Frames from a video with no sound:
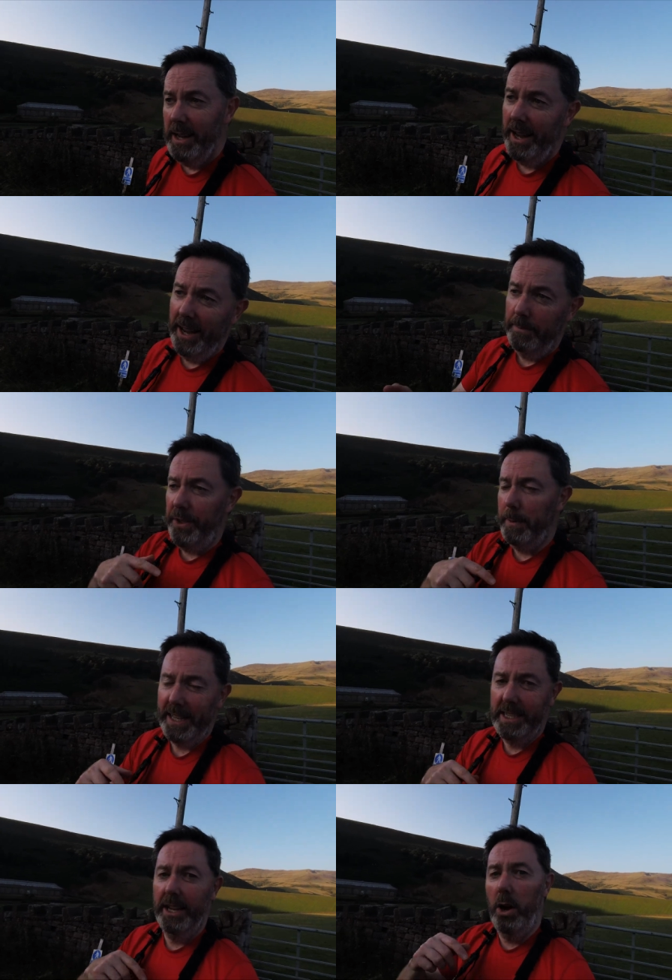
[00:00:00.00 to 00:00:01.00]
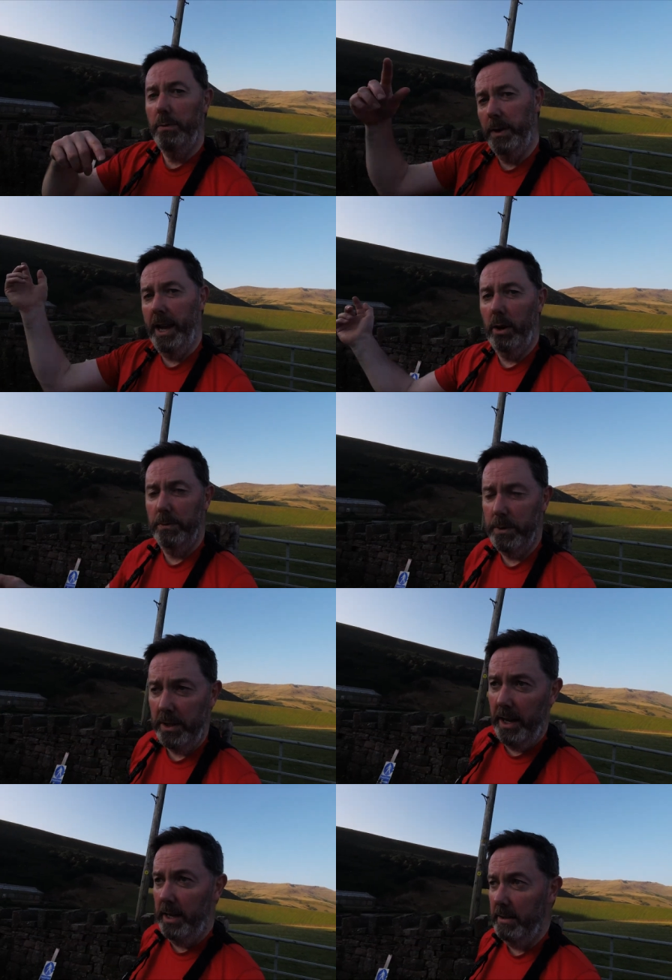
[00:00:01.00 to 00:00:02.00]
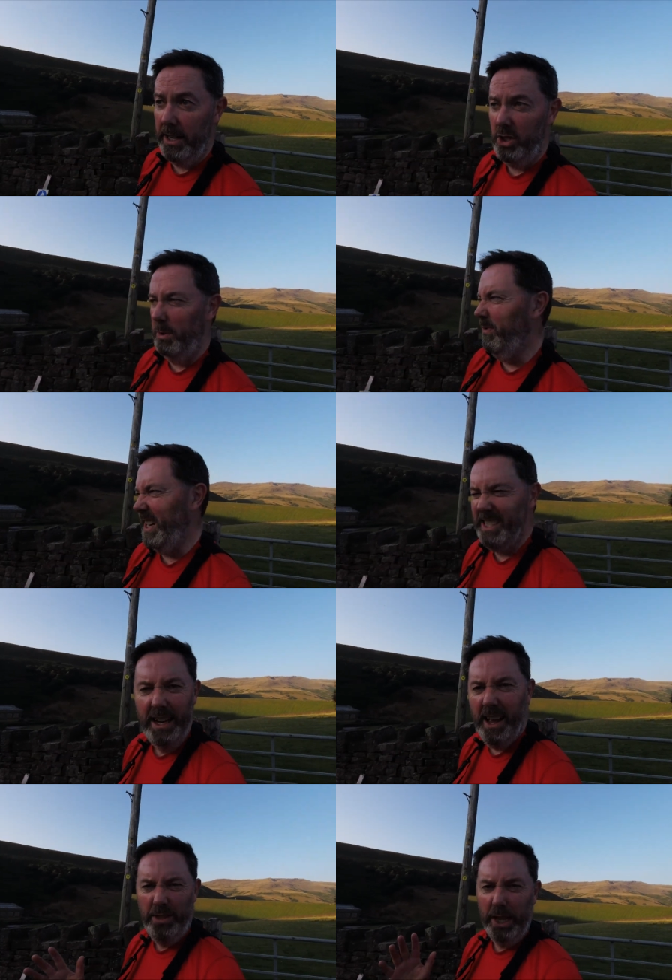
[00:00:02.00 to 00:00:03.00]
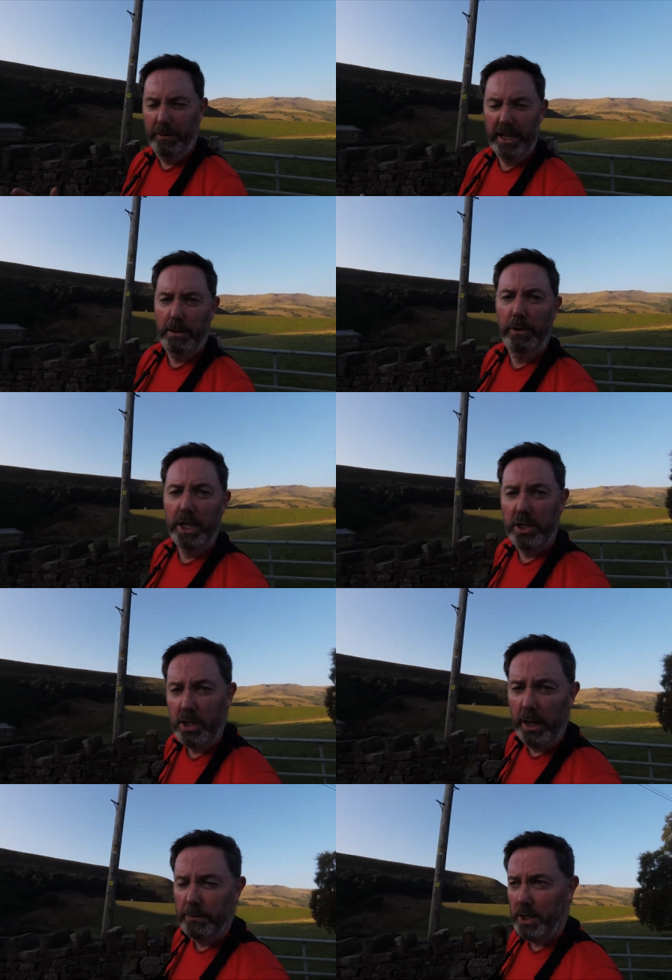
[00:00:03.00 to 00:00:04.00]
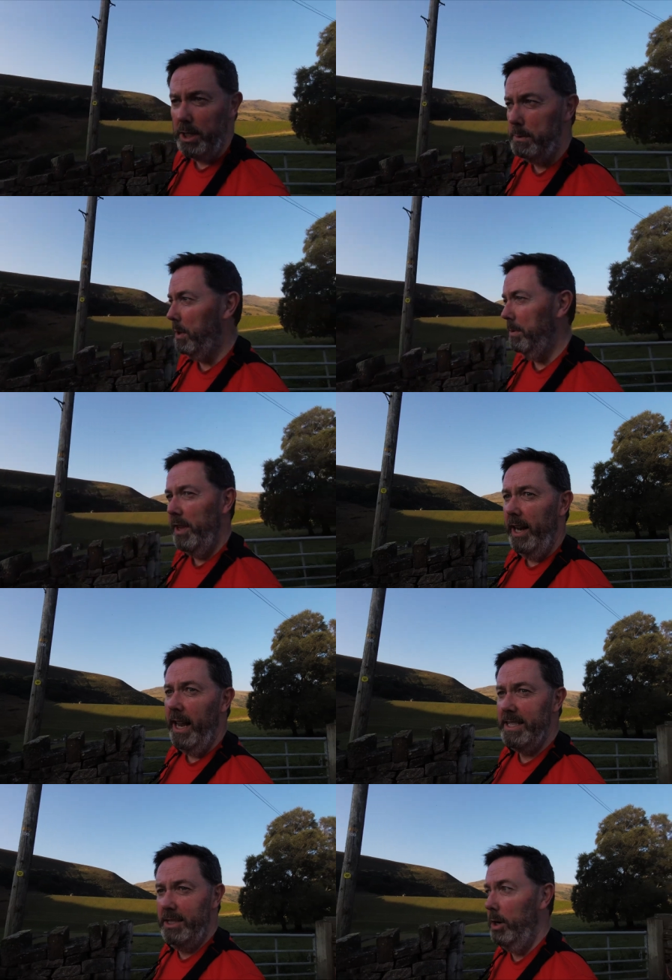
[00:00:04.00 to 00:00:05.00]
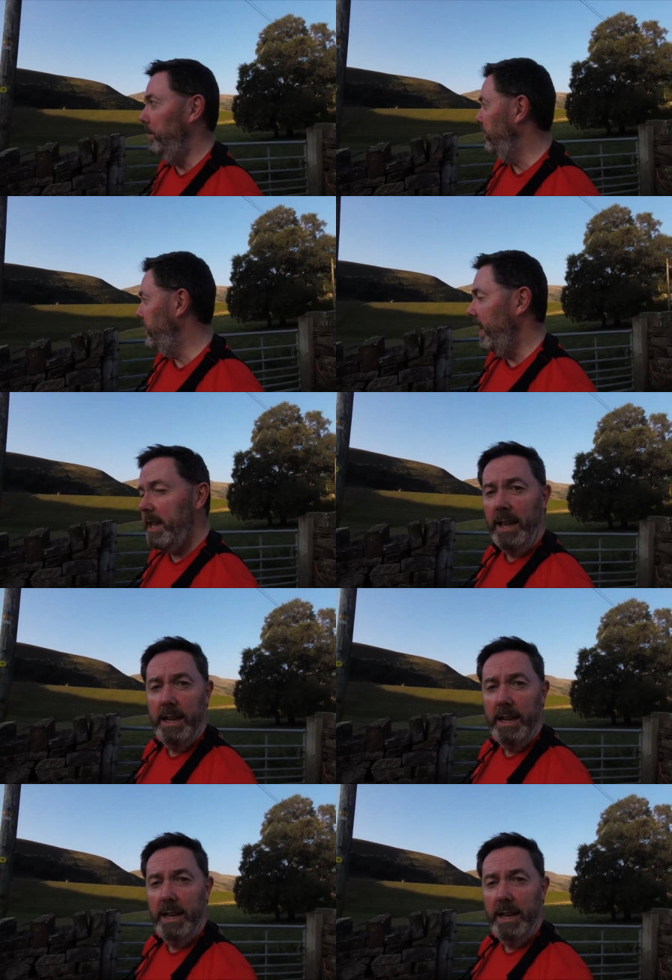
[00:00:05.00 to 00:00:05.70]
Um, they're about to take off and head off to their next job. In fact, I think they've actually finished the shift, so this is probably their last job of the day.